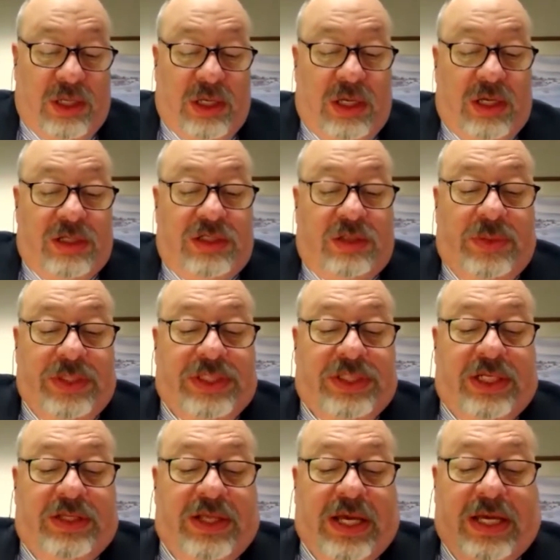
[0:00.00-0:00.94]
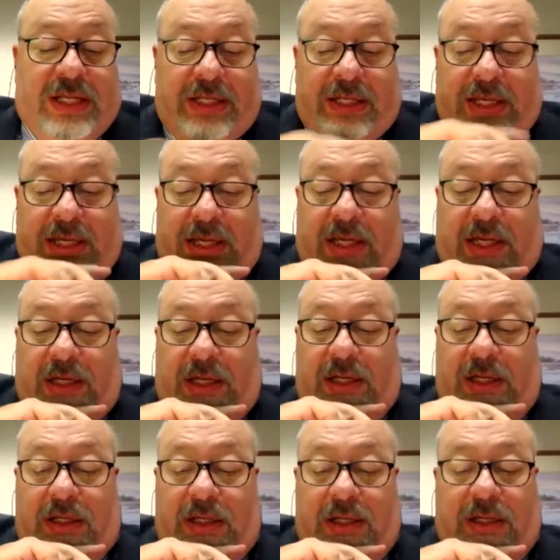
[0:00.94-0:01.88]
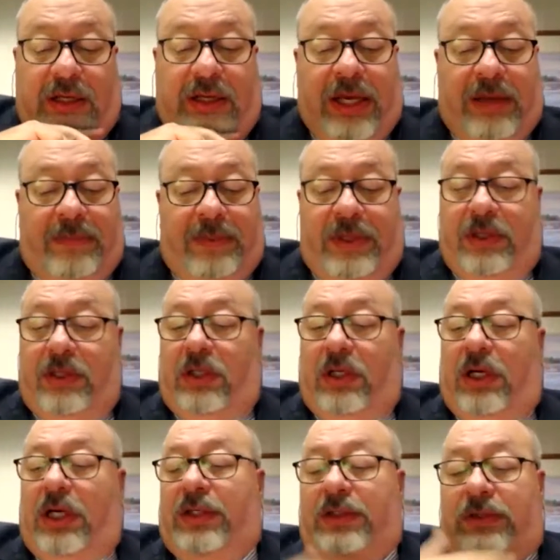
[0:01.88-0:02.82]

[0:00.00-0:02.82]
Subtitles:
So we see that happen a lot.